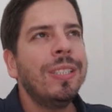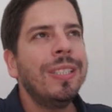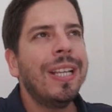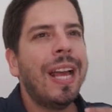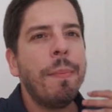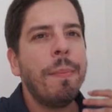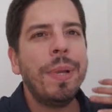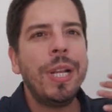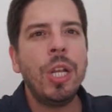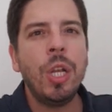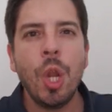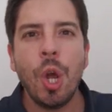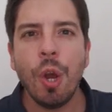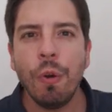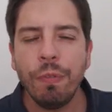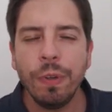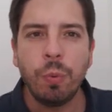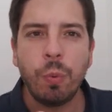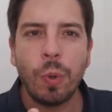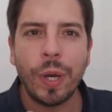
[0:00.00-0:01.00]
I'm in love with
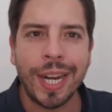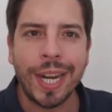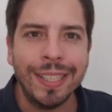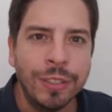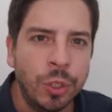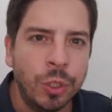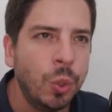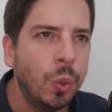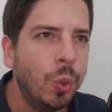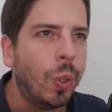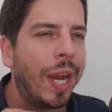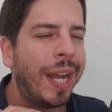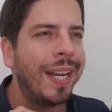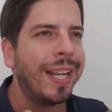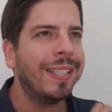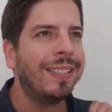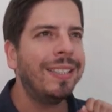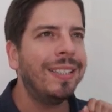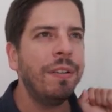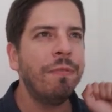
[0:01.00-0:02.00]
what I do and I
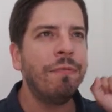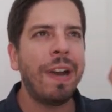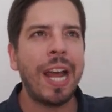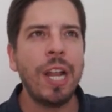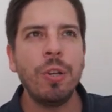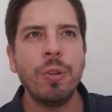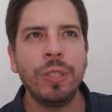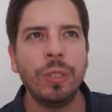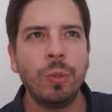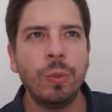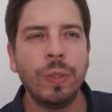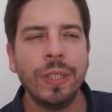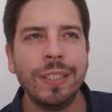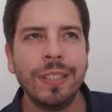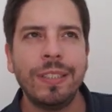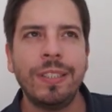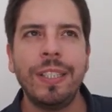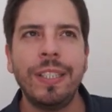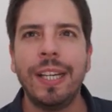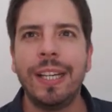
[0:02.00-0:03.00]
see value in doing this
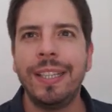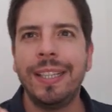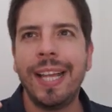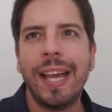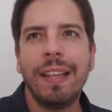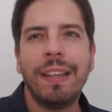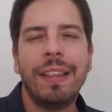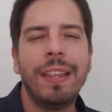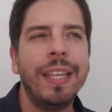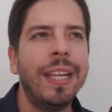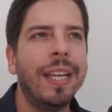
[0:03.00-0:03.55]
thing and that thing, and